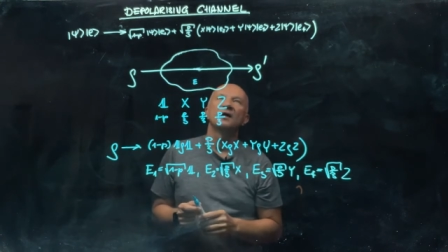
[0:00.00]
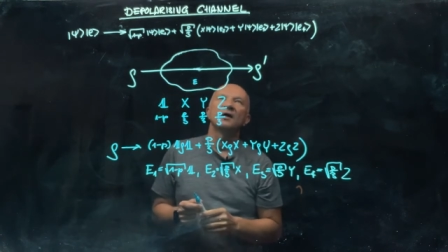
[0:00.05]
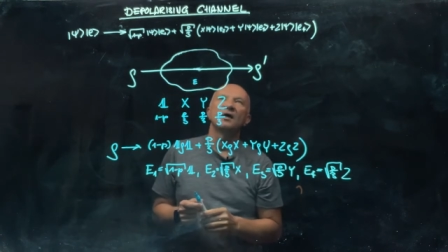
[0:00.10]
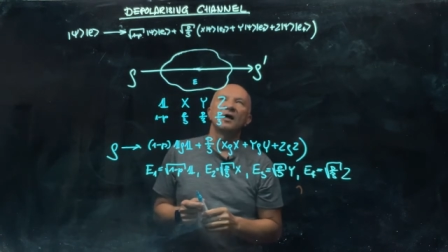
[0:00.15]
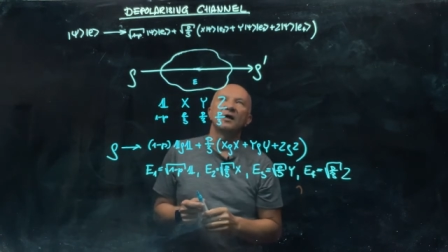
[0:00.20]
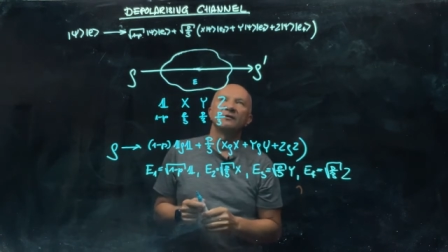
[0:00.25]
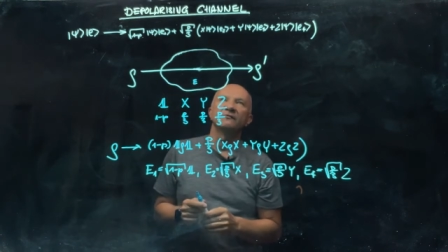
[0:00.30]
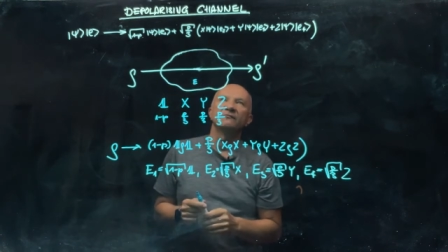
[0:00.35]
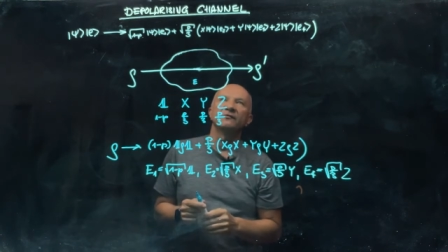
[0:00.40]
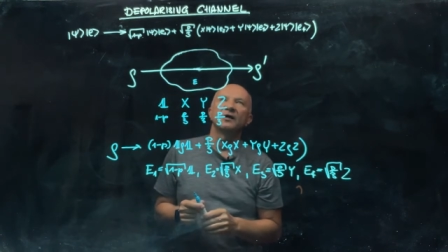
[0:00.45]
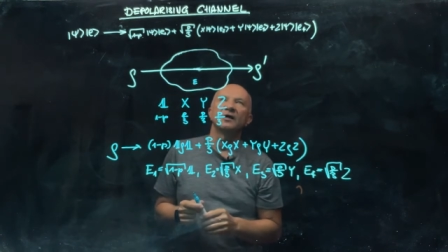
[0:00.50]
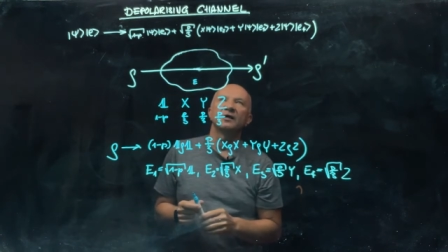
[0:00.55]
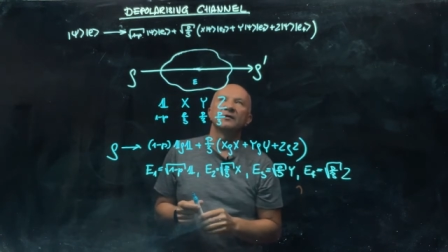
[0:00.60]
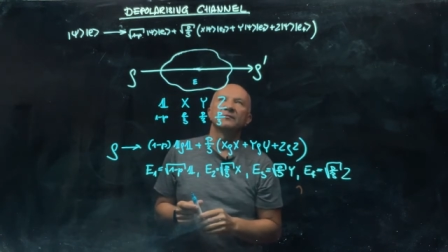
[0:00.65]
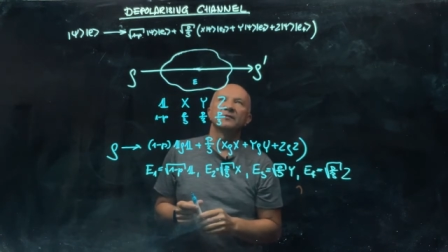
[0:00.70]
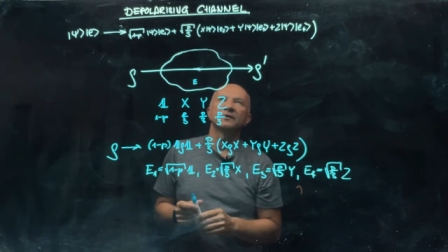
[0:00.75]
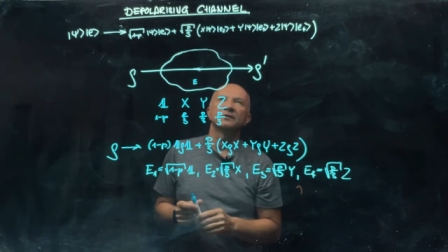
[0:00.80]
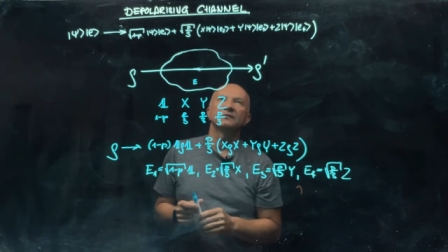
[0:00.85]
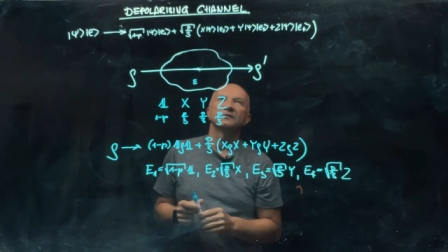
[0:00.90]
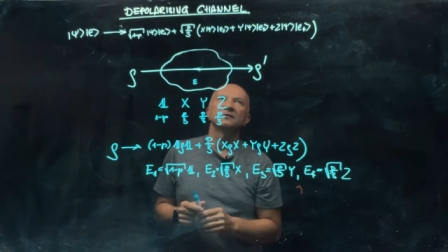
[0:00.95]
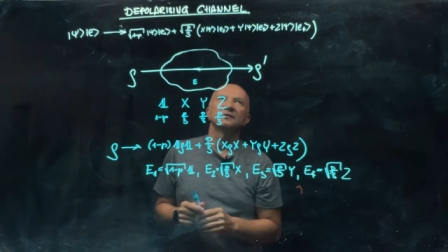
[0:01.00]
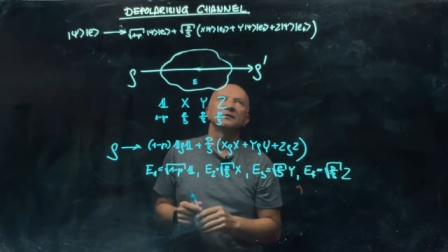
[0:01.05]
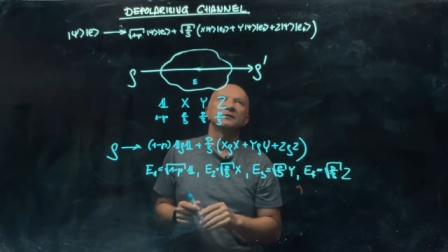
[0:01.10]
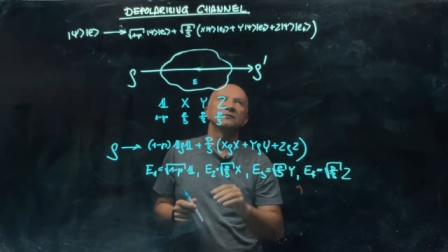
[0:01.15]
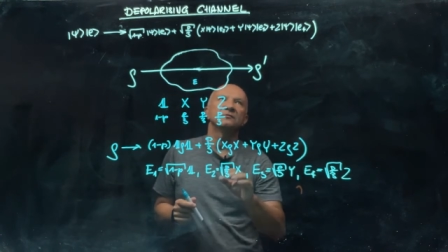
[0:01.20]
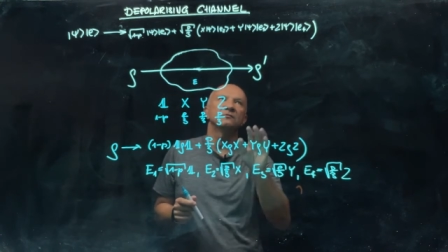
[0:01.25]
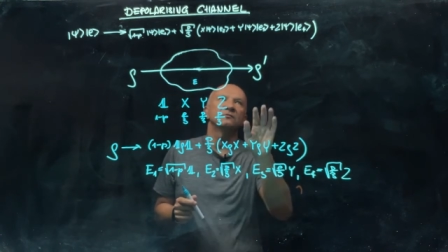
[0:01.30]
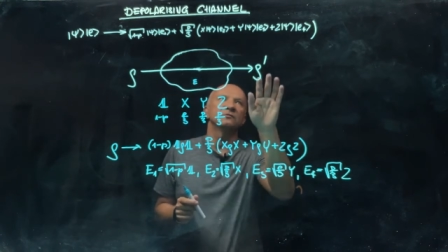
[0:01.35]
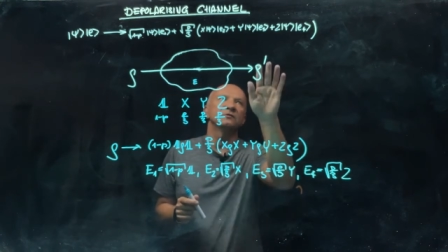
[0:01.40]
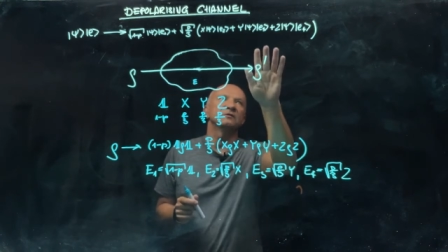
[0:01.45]
environment
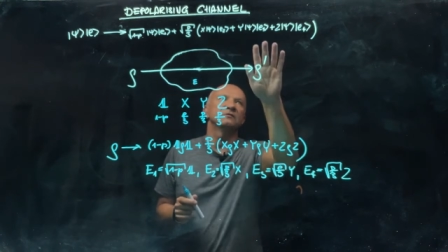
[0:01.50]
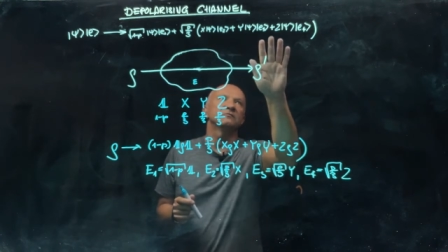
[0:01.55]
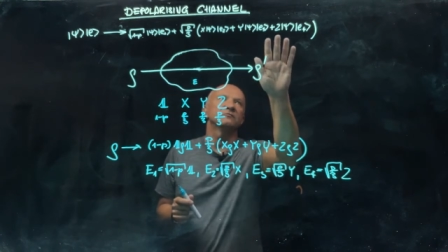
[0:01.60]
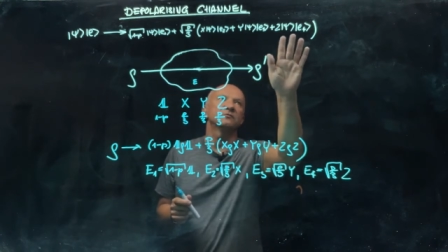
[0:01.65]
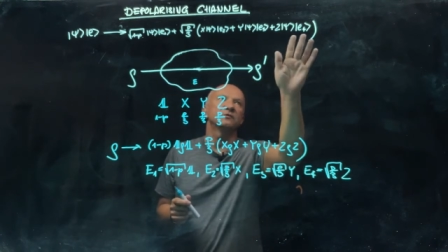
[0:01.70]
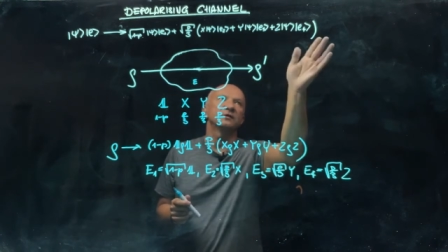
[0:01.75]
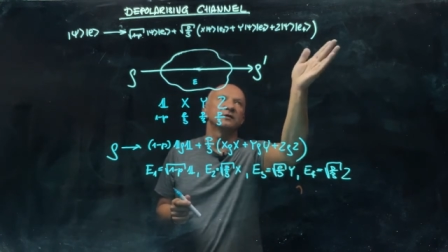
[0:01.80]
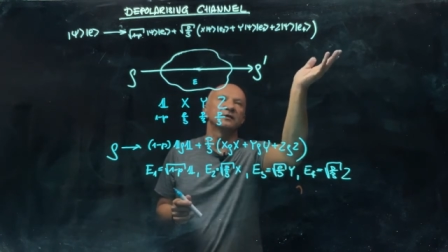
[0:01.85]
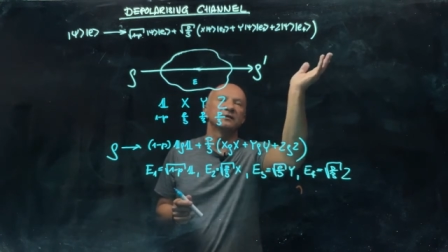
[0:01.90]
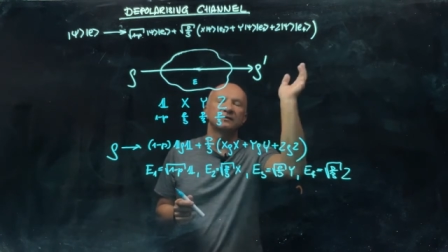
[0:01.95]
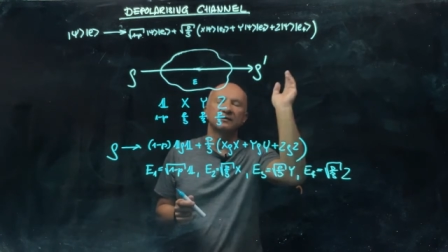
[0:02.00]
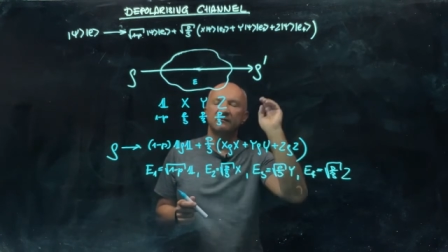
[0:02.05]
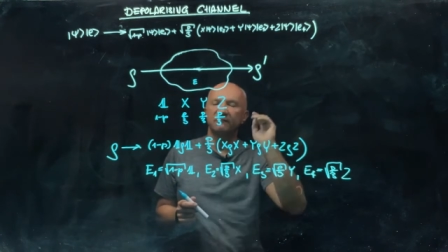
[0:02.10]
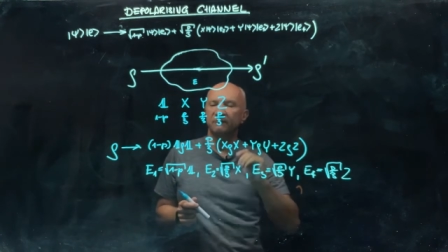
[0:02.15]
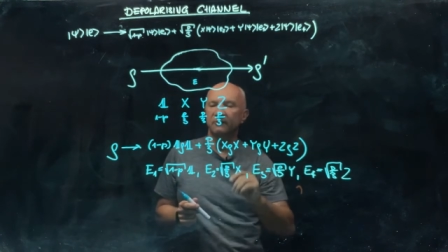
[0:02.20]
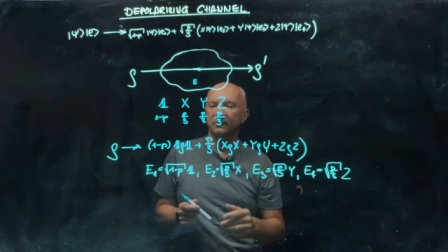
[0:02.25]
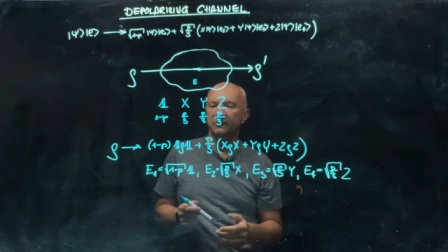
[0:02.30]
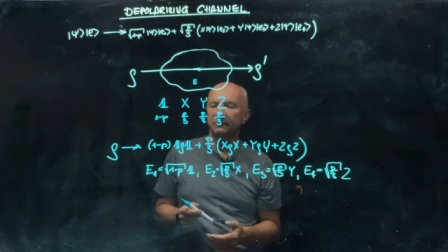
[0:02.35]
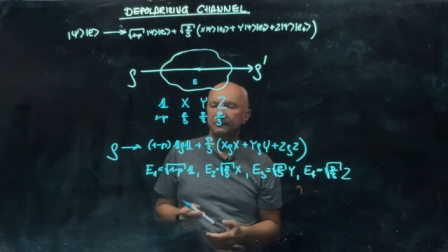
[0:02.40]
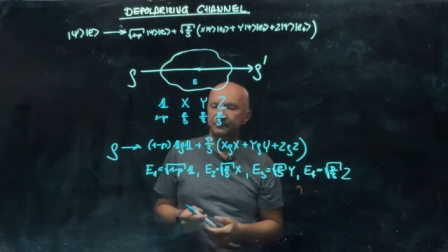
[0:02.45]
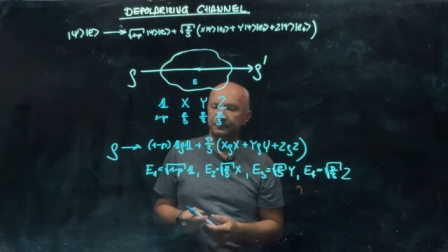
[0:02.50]
E2, E3, and E4.